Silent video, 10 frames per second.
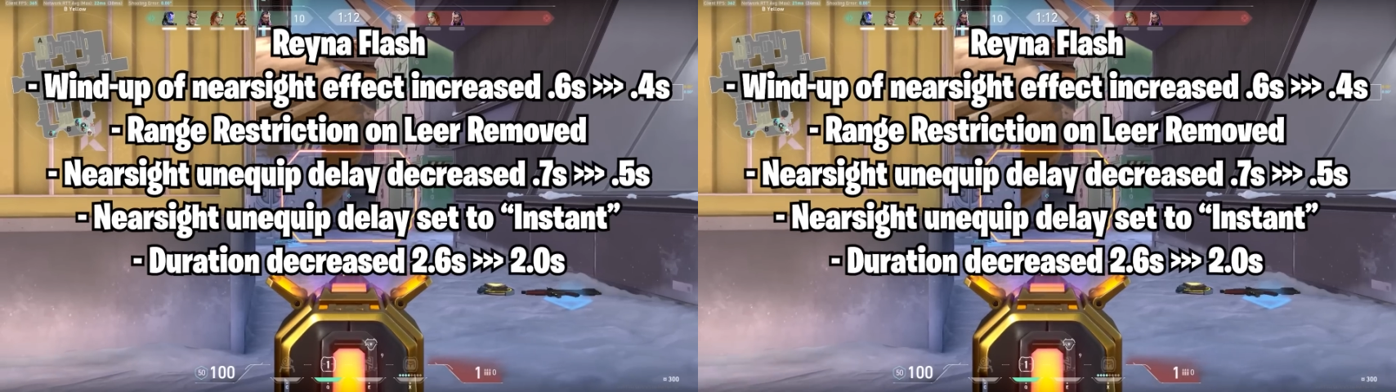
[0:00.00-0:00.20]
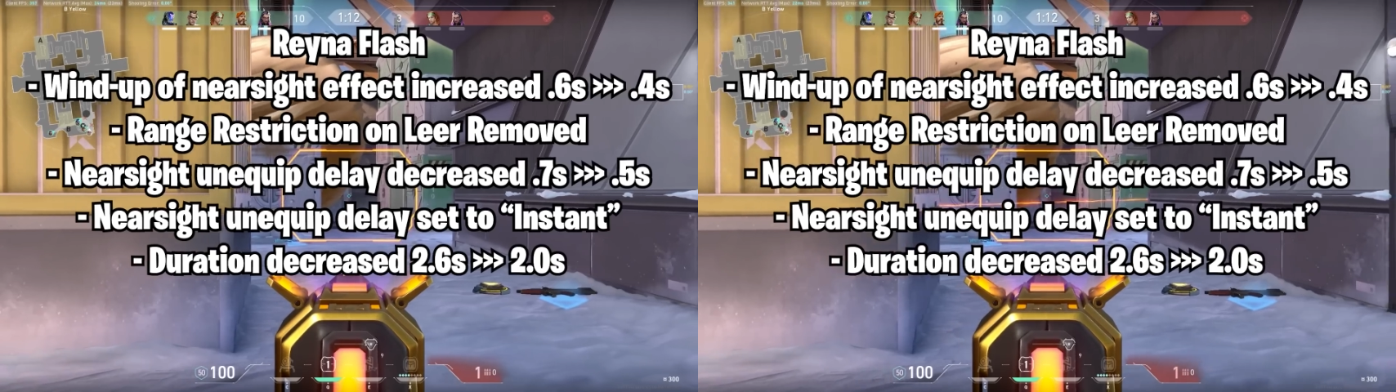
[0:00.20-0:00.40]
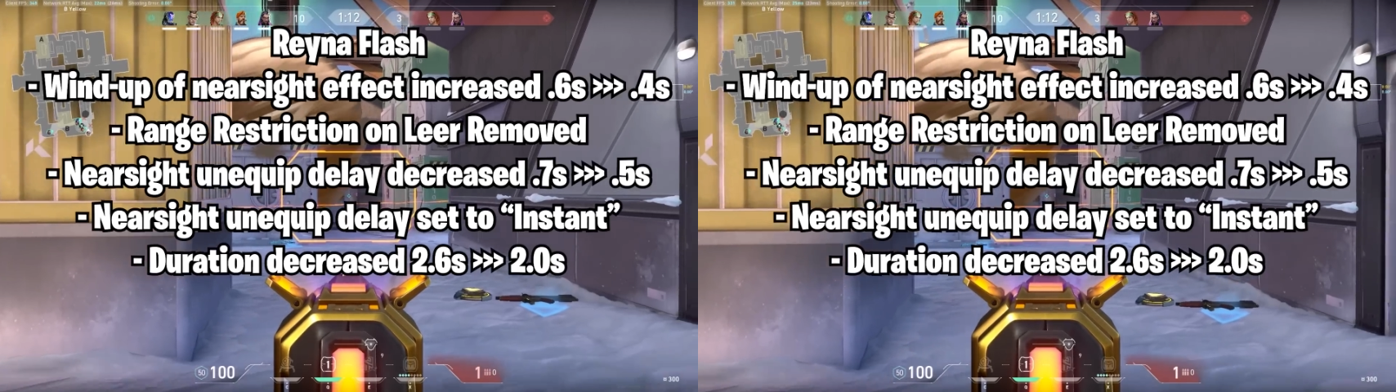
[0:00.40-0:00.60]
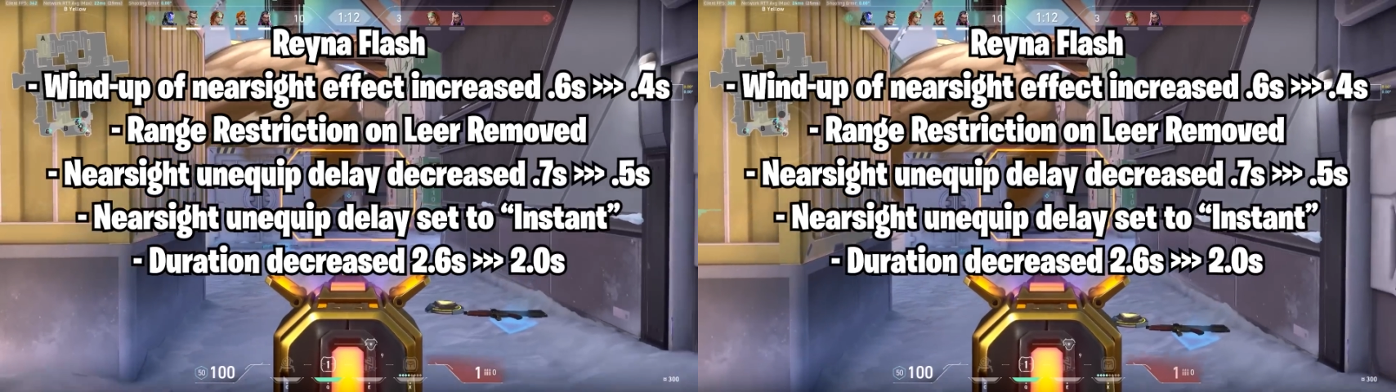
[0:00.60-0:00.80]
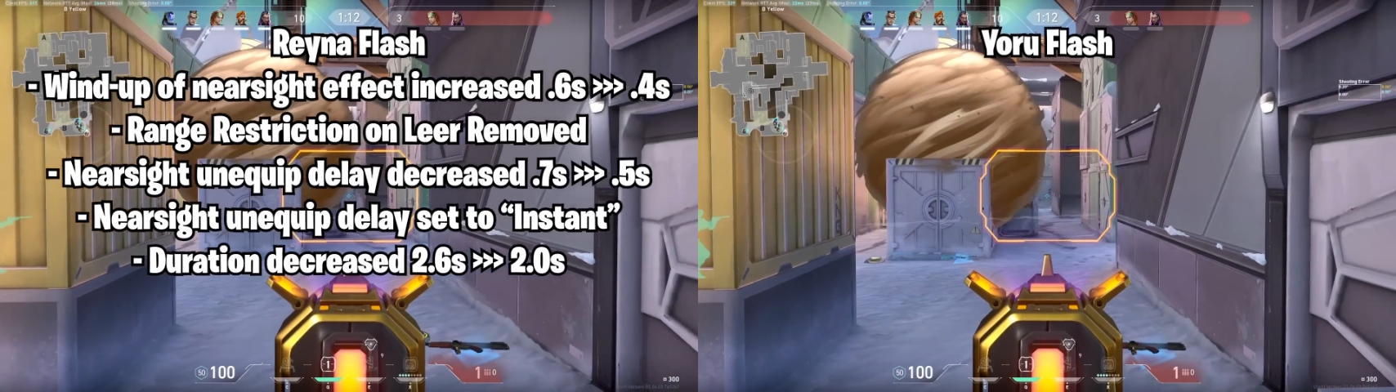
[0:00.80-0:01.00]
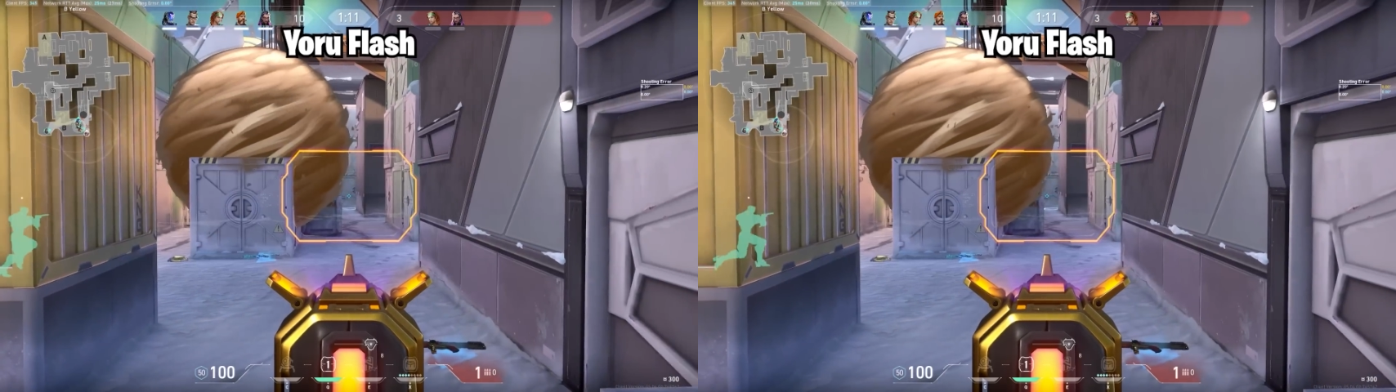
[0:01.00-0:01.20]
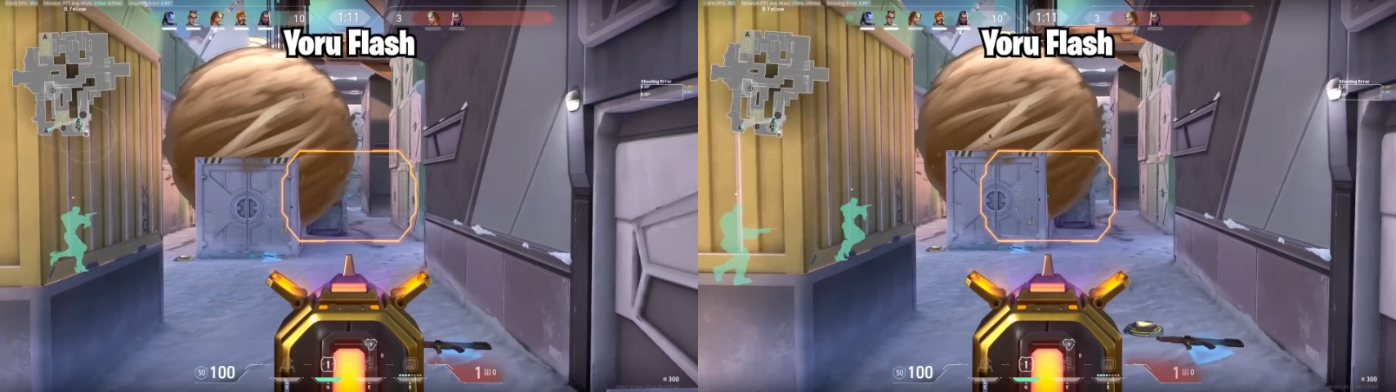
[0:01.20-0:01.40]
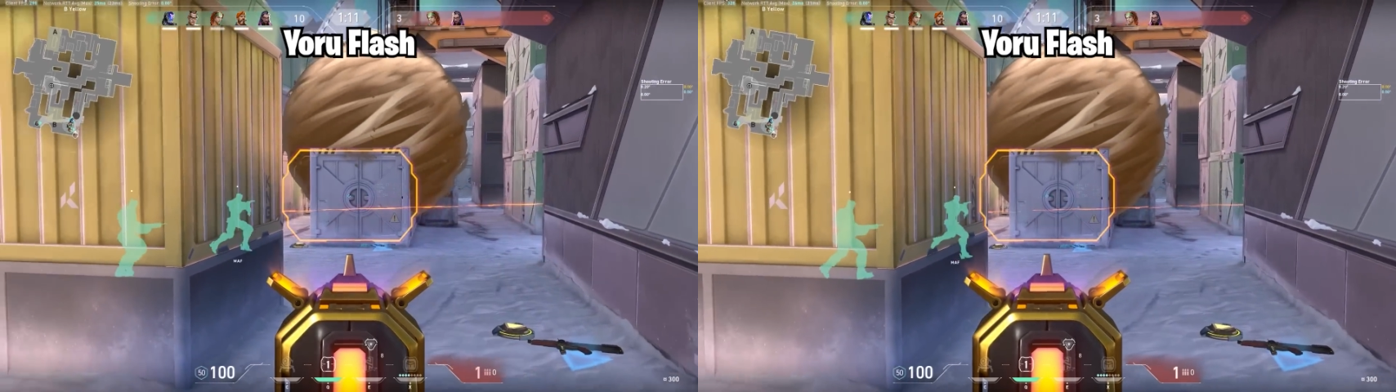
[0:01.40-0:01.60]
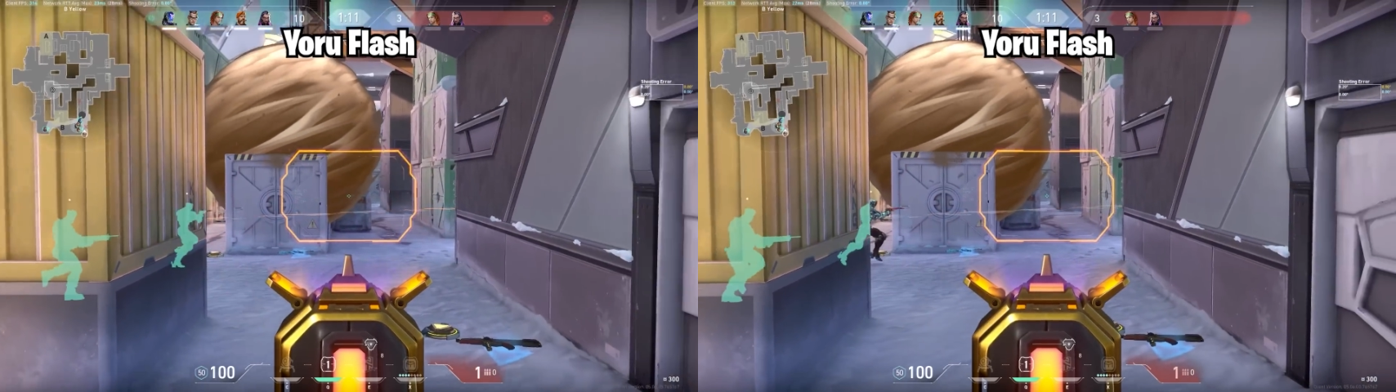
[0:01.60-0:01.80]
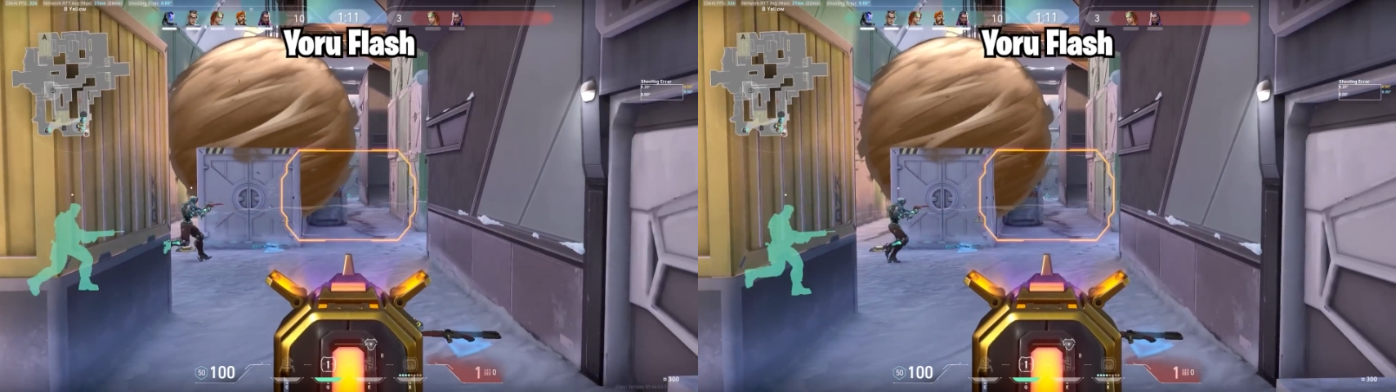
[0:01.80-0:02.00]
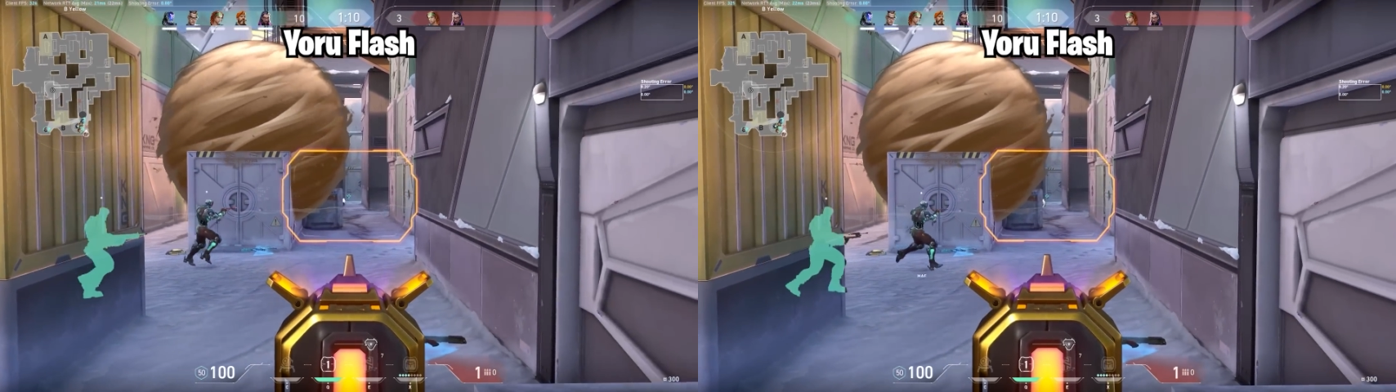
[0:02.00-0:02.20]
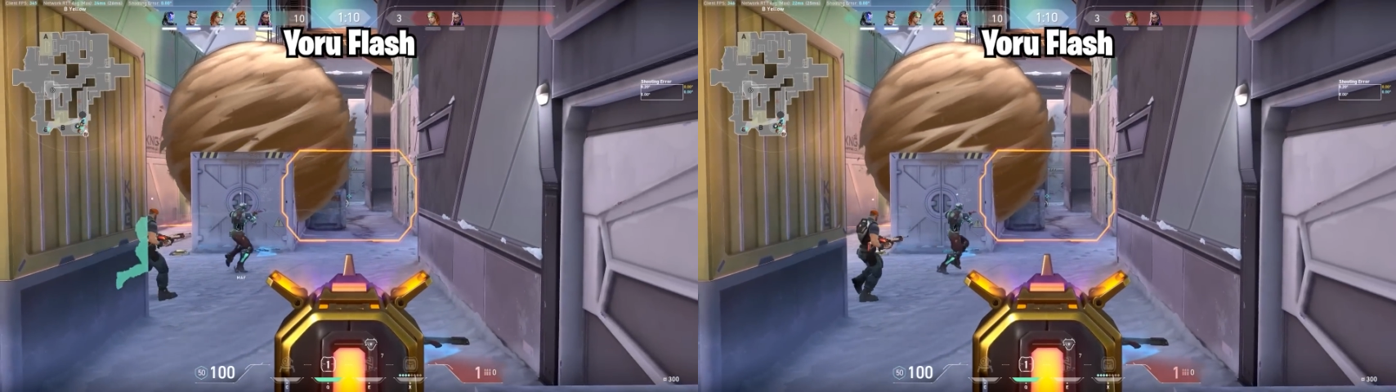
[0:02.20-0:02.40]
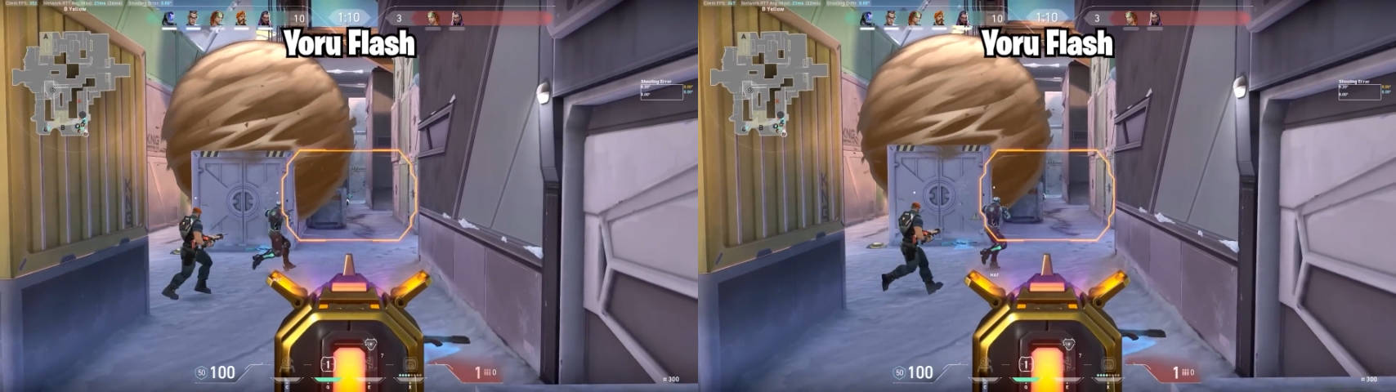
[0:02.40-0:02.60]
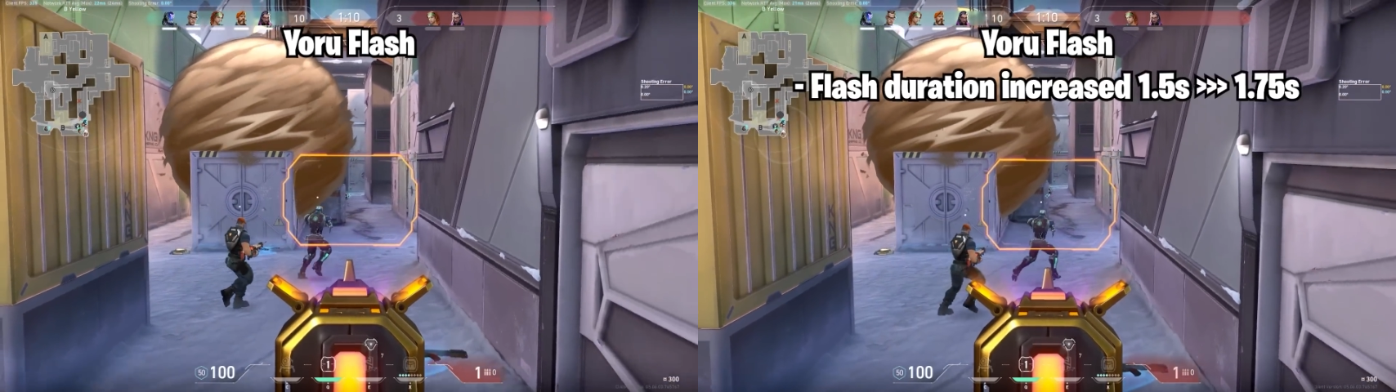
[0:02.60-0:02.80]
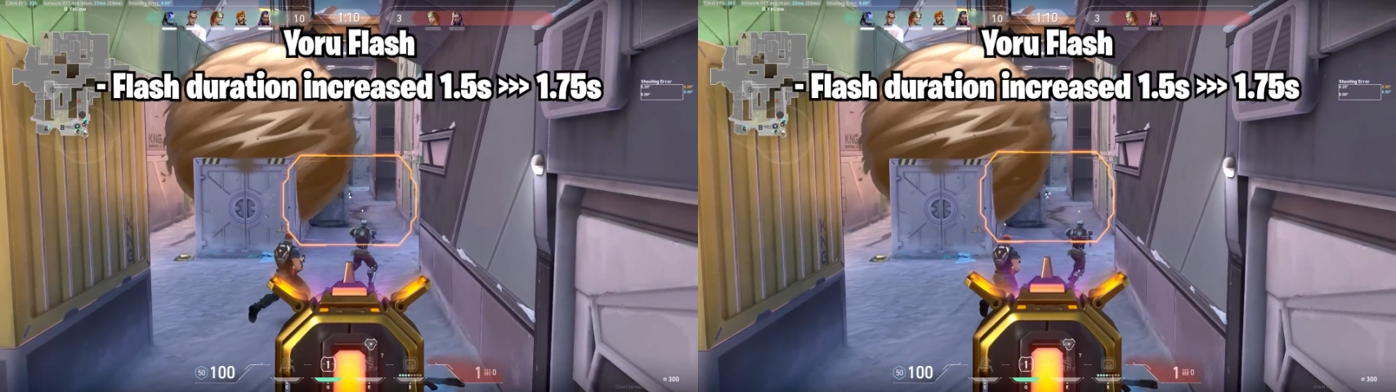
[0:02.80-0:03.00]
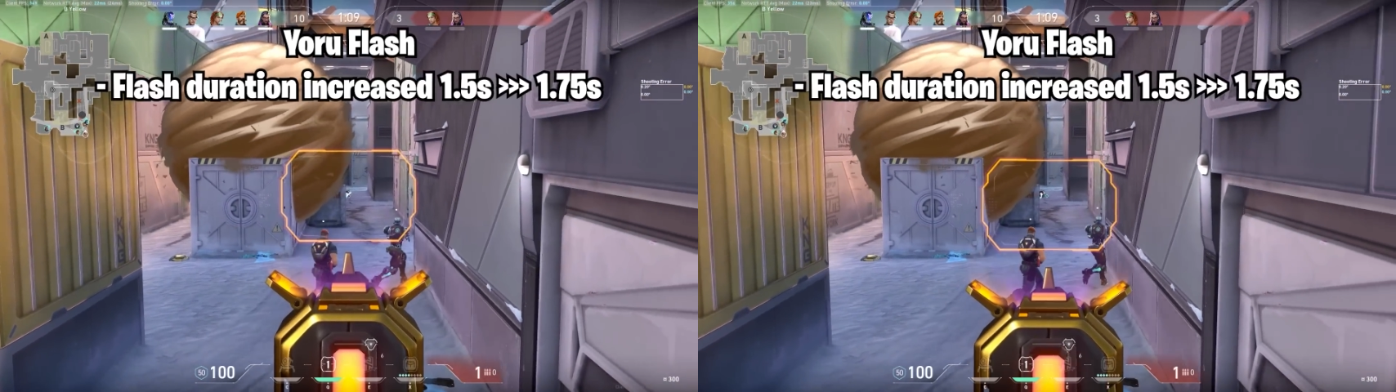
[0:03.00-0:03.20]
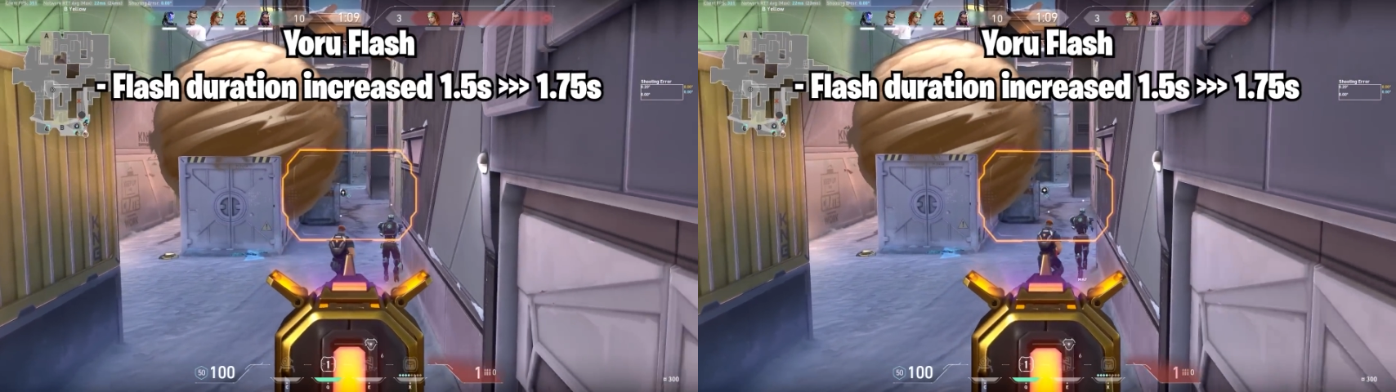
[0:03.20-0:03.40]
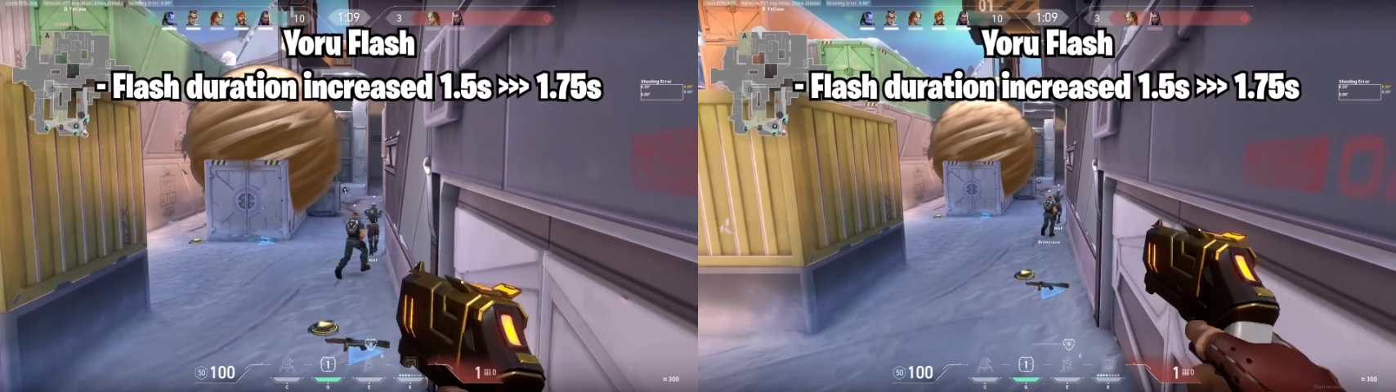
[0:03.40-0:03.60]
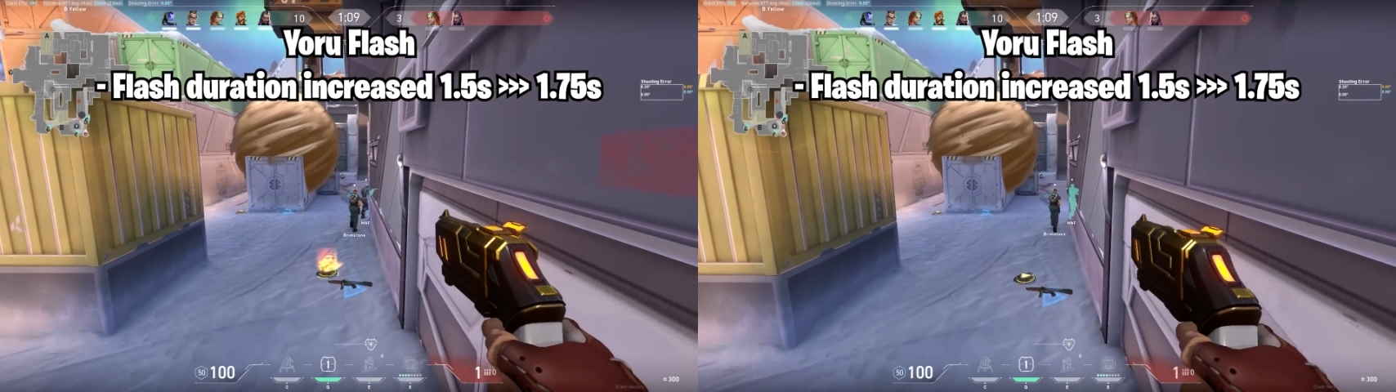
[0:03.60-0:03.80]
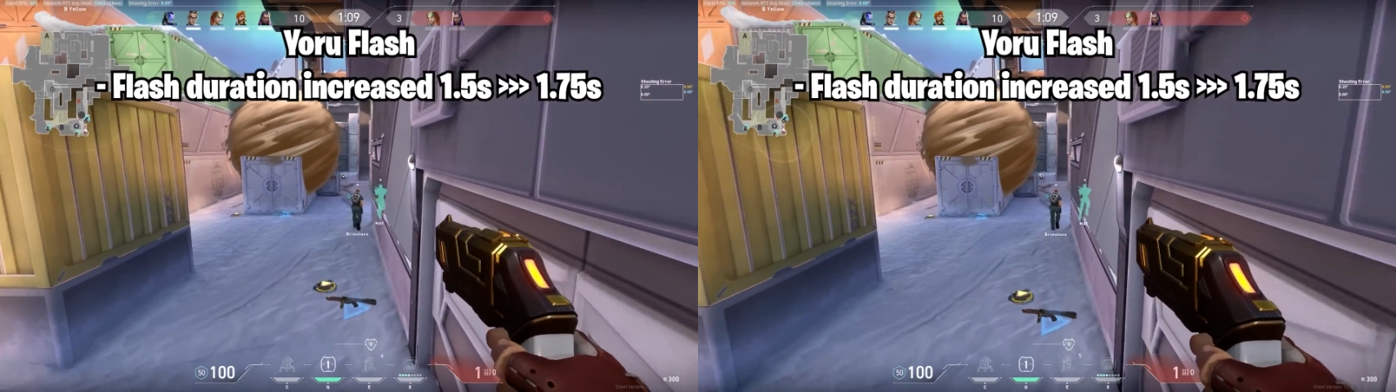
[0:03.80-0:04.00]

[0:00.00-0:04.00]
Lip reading: (no speaker visible)